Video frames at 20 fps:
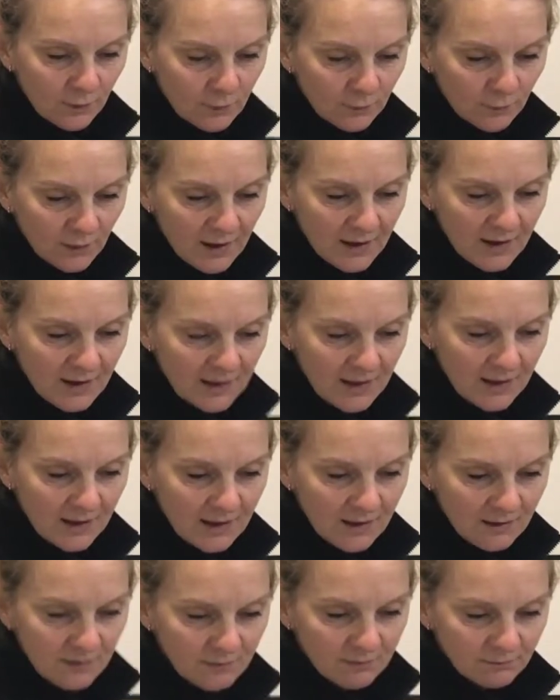
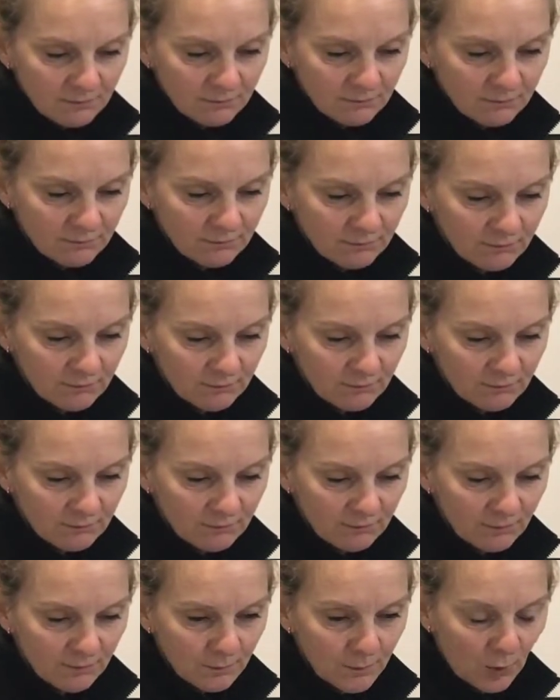3
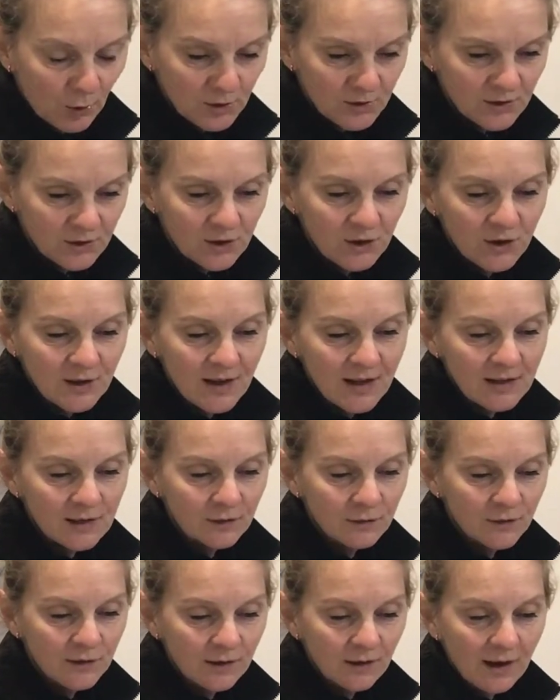boxes you need to
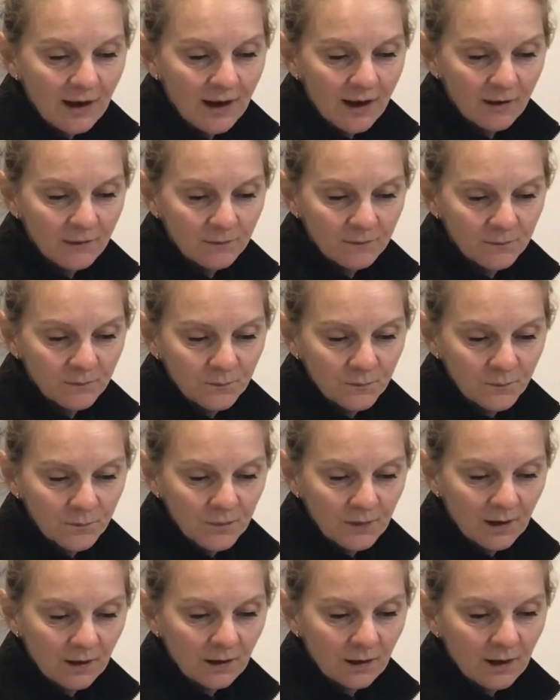fill out,
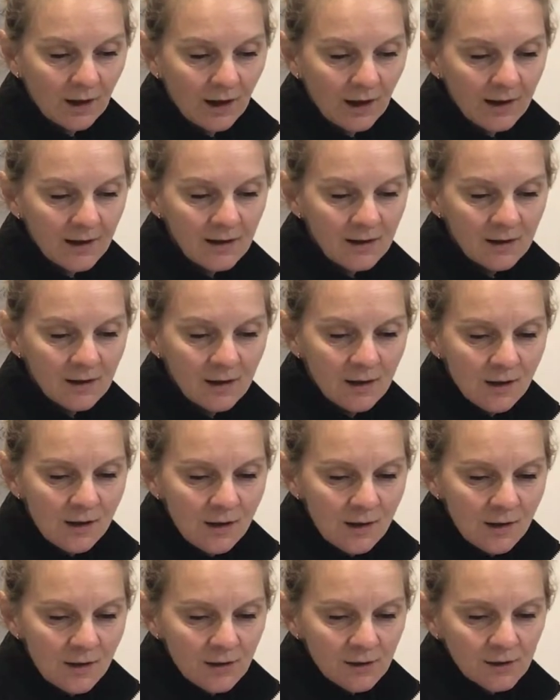okay?
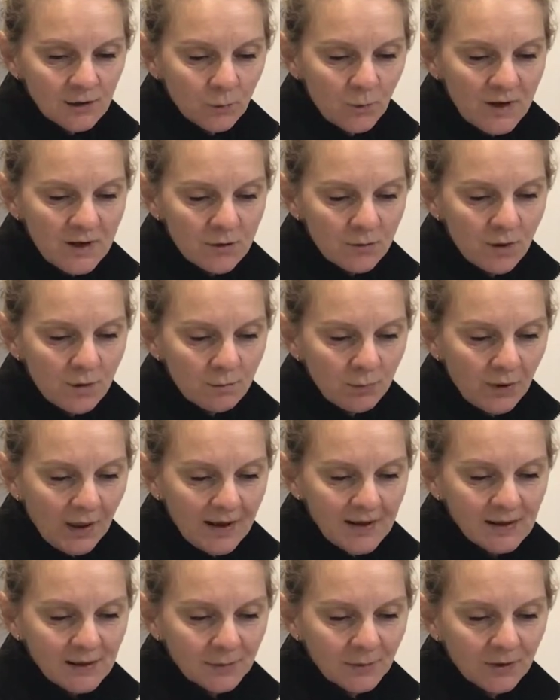So when you're on
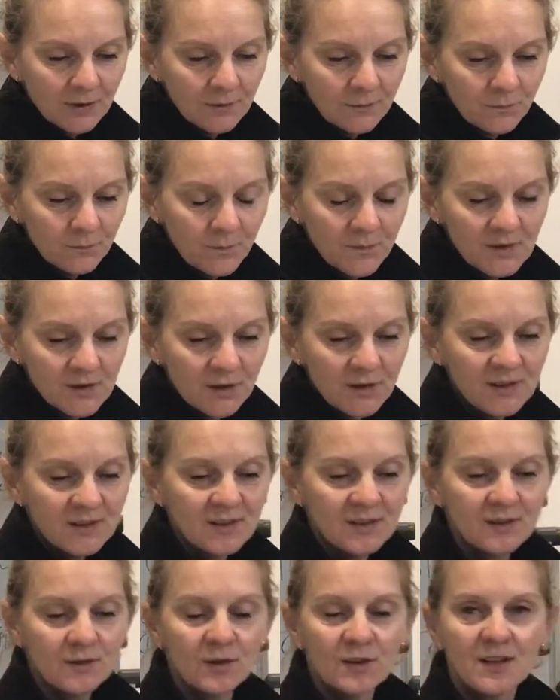placement, so
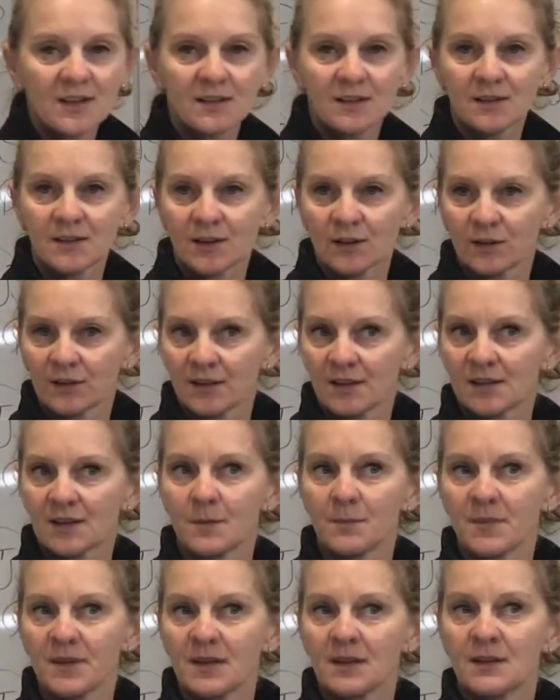this is not necessarily
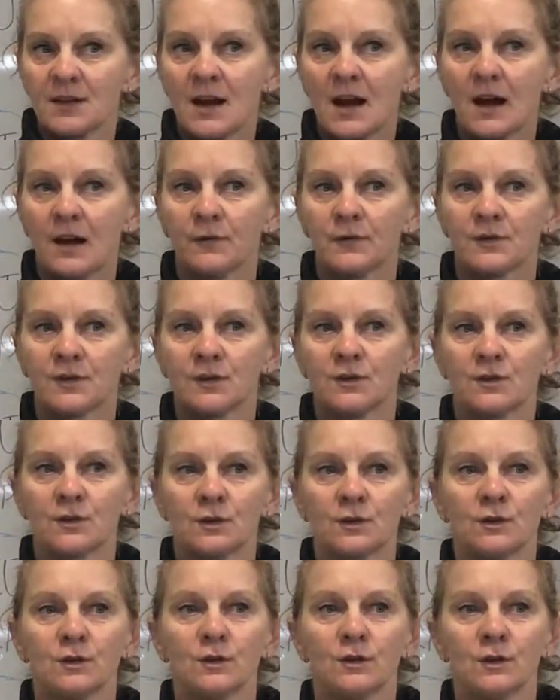something you have to
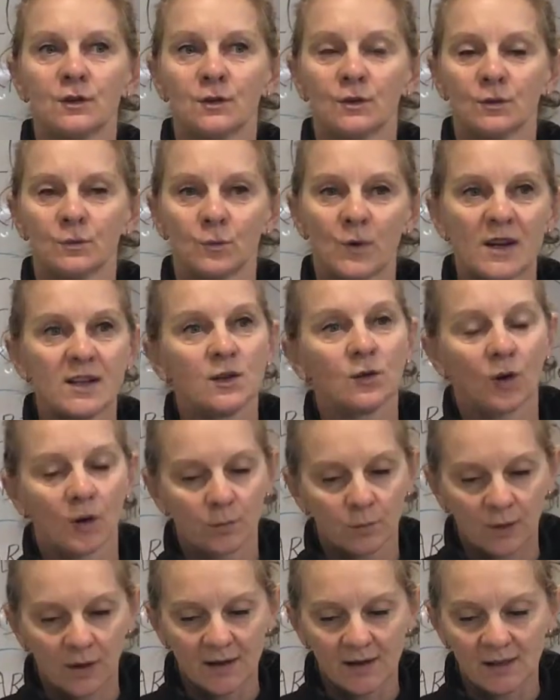do when you're
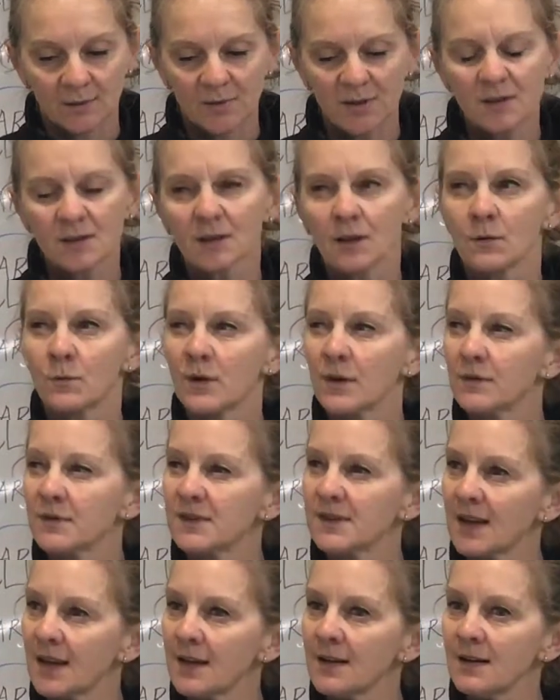on placement. So we've
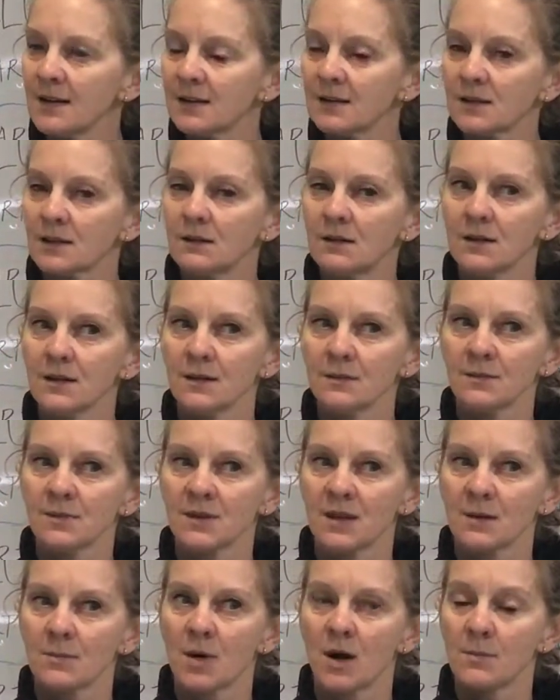said at
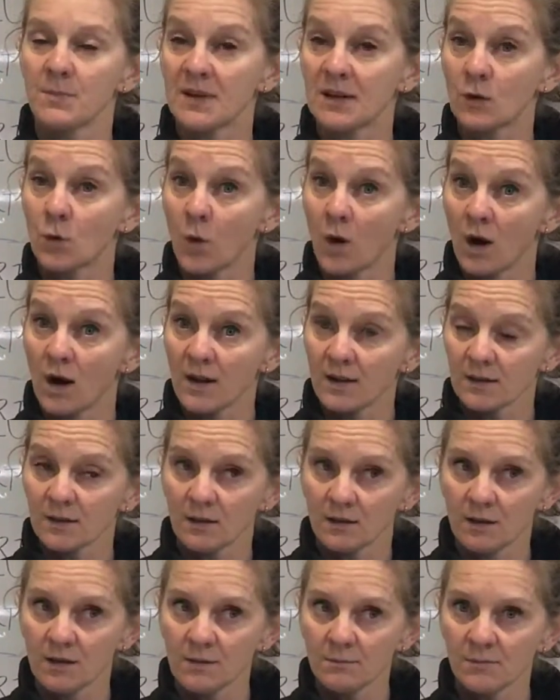times there might be quiet
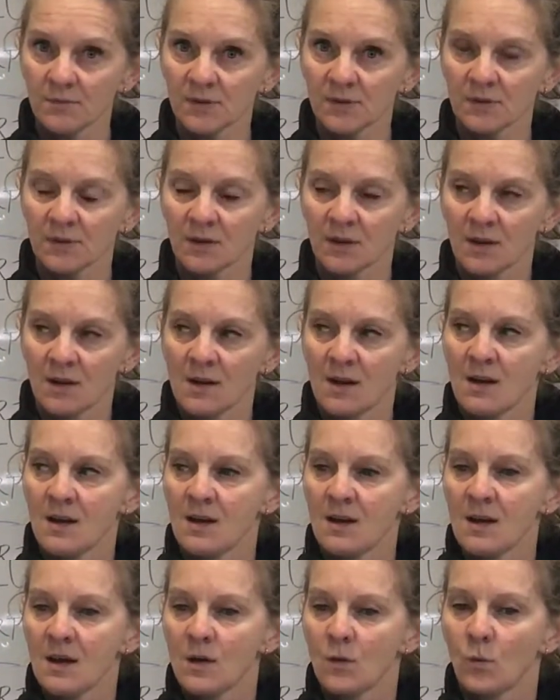times
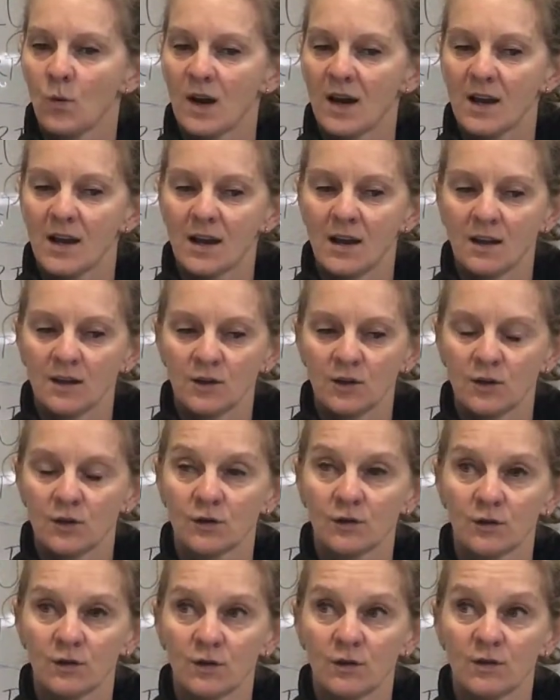where
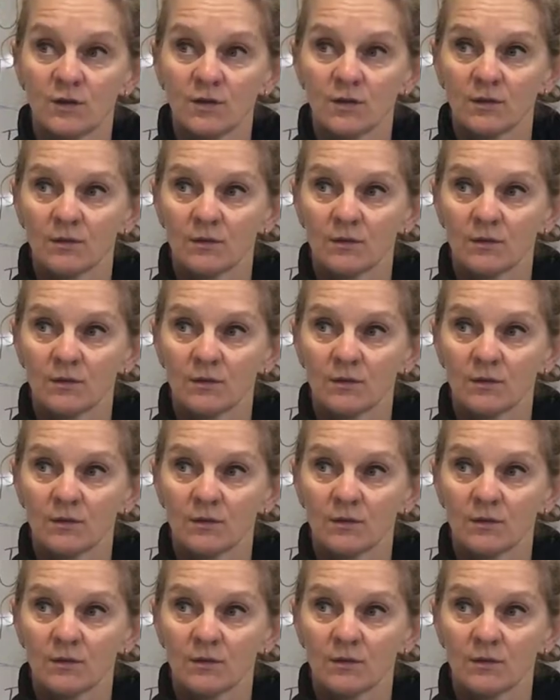you could